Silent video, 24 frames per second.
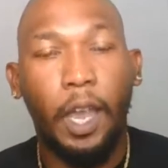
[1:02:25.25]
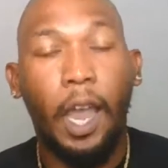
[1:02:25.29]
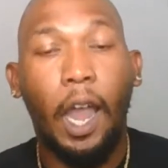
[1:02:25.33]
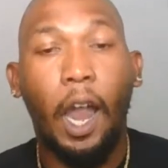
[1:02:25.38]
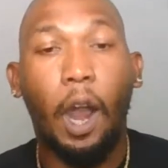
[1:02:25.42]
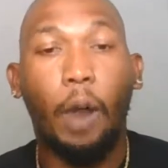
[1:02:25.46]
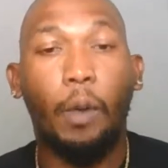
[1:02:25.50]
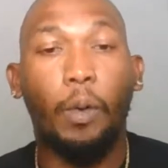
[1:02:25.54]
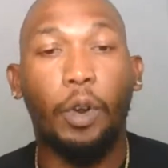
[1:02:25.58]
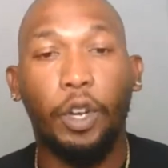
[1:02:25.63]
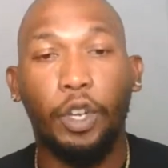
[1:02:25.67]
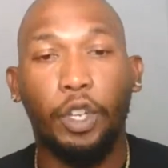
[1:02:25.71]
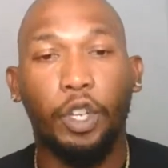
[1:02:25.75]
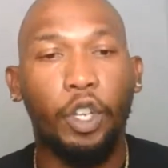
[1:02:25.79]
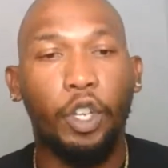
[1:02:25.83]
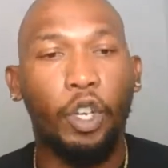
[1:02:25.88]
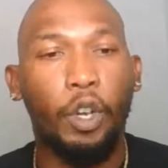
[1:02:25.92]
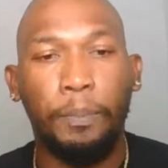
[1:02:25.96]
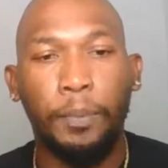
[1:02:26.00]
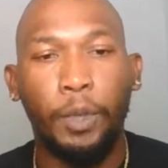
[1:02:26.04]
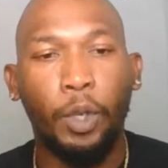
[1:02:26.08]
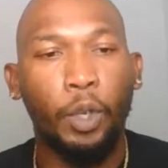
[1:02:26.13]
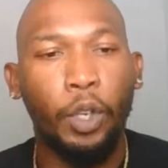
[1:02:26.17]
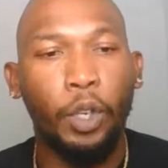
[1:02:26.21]
How are you
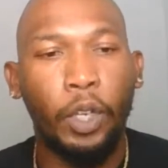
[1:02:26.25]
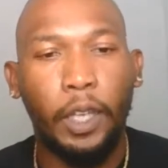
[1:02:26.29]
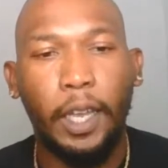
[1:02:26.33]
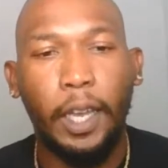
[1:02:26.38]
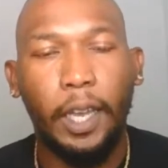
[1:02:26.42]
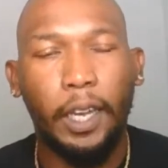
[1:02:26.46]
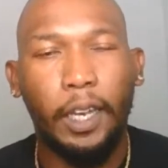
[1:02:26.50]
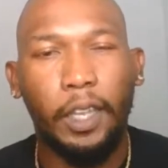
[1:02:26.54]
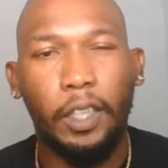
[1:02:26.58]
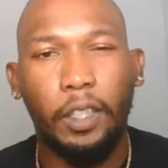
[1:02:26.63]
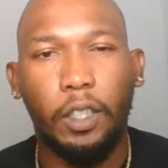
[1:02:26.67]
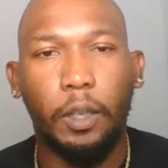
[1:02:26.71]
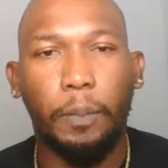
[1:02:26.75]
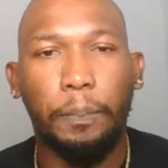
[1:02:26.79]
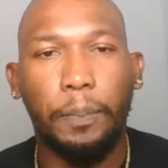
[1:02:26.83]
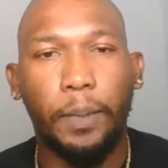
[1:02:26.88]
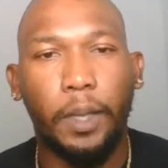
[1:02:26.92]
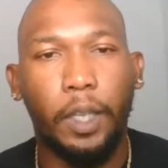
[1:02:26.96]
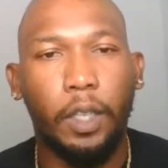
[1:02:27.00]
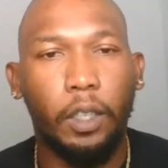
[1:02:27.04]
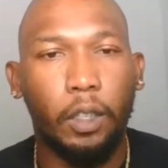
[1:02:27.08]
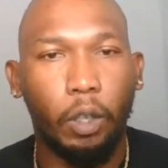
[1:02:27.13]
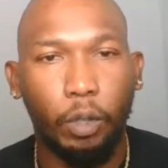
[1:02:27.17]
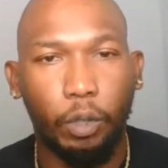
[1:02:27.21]
communicating to
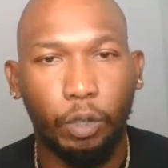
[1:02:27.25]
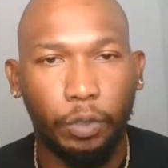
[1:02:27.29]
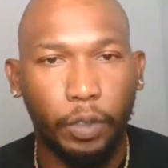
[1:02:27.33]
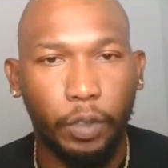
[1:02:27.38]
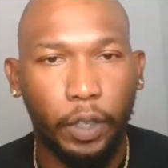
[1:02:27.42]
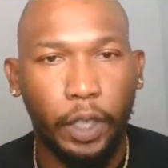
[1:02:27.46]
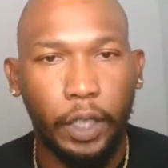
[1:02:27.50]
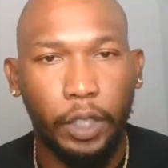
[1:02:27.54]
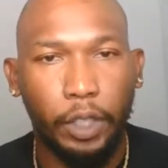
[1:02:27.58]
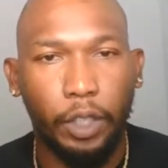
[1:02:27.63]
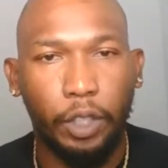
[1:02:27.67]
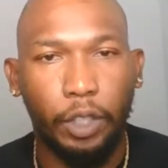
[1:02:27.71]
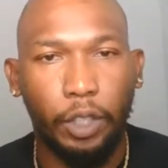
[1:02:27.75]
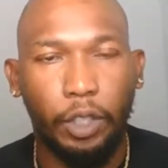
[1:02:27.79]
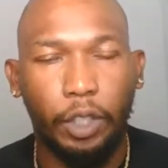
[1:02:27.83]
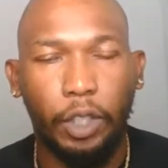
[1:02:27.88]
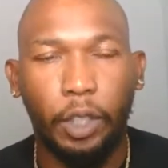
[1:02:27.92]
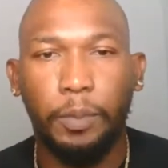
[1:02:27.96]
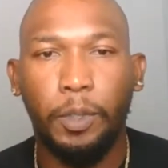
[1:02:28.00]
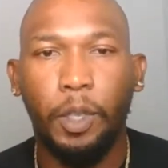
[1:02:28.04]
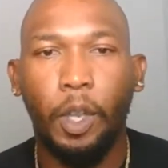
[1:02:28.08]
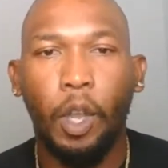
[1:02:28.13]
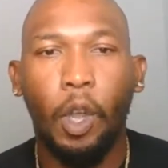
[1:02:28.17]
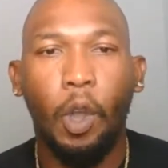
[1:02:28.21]
build those
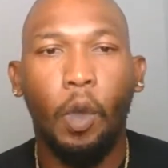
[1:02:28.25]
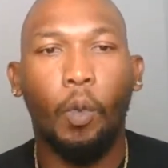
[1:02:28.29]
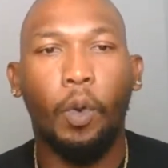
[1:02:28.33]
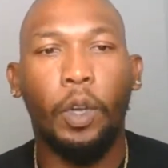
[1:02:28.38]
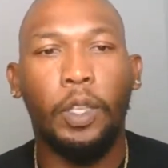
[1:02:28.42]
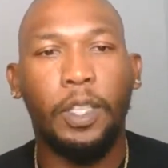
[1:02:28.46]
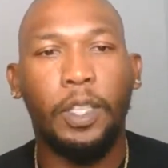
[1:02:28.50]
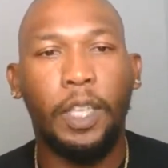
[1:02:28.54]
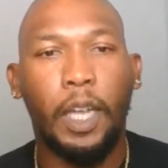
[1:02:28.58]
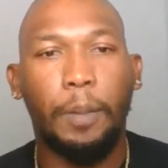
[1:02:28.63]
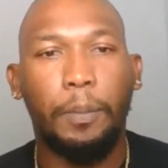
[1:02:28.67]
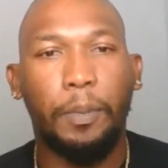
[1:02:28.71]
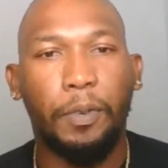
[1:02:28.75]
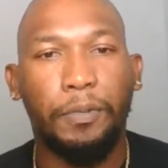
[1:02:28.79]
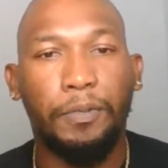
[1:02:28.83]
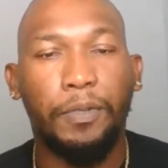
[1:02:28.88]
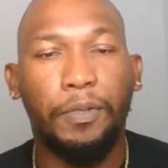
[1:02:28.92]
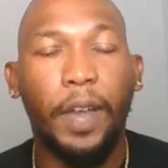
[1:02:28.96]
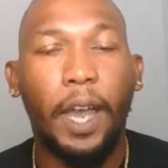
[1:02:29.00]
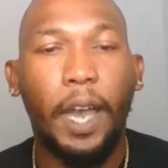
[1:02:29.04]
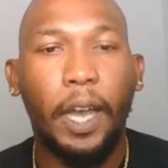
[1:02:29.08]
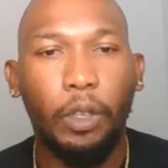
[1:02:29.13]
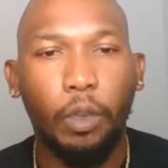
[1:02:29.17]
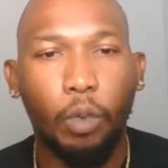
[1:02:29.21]
relationships? What type of
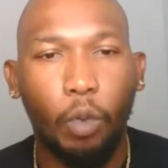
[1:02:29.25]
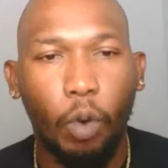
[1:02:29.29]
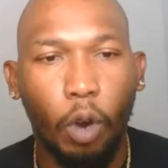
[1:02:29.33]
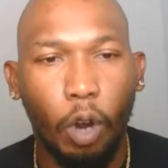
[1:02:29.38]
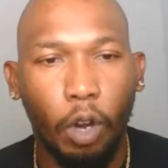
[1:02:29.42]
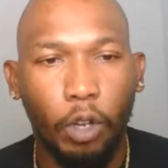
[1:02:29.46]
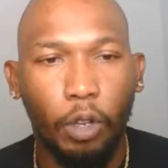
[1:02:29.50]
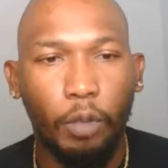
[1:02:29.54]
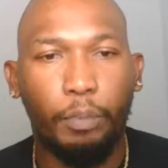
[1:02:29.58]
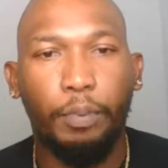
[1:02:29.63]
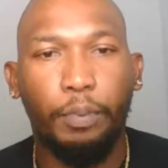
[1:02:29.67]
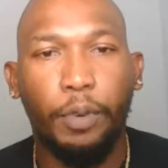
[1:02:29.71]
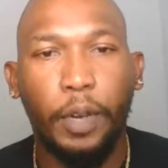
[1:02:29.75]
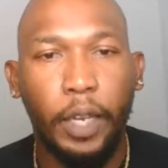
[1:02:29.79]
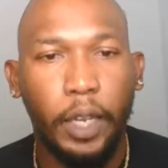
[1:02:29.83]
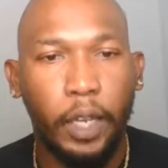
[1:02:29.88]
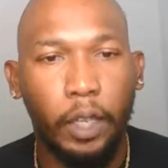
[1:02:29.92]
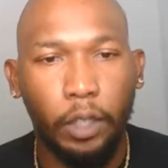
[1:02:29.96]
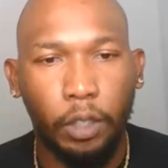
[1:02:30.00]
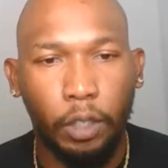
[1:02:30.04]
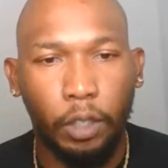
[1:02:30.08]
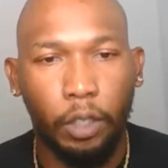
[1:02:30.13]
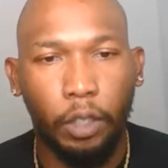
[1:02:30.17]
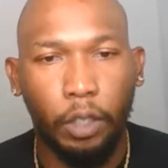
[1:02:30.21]
value are you
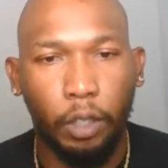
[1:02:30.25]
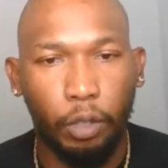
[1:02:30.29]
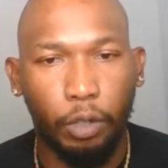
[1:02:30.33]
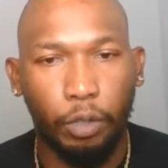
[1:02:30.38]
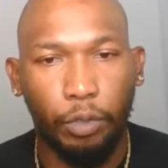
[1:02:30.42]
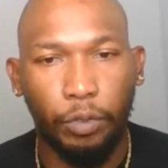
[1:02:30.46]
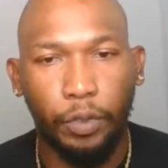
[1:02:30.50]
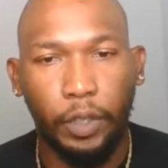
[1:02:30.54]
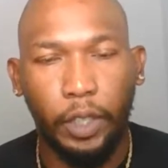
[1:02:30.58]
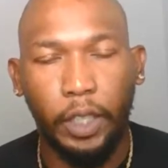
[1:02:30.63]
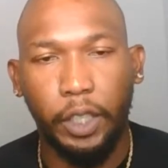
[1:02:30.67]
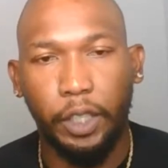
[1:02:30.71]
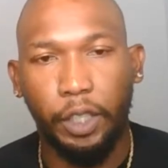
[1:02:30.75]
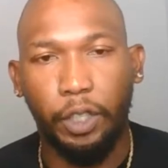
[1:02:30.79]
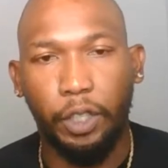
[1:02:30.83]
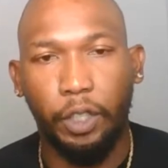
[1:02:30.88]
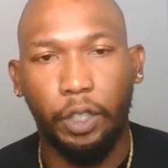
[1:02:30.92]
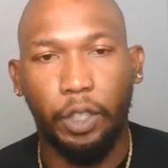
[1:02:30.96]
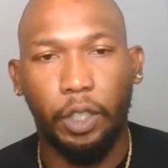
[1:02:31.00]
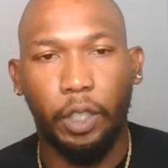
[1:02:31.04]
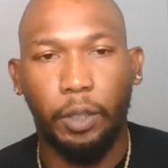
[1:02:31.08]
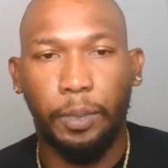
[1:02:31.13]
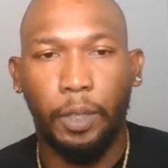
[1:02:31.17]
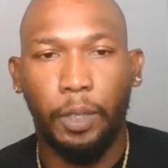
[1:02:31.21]
bringing to those
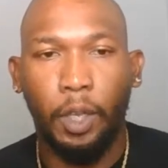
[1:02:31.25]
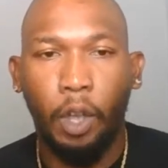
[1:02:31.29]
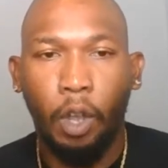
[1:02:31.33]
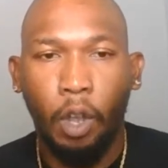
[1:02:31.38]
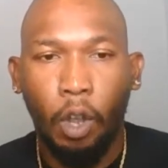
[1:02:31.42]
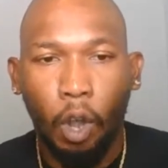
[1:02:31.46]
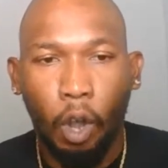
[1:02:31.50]
relationships?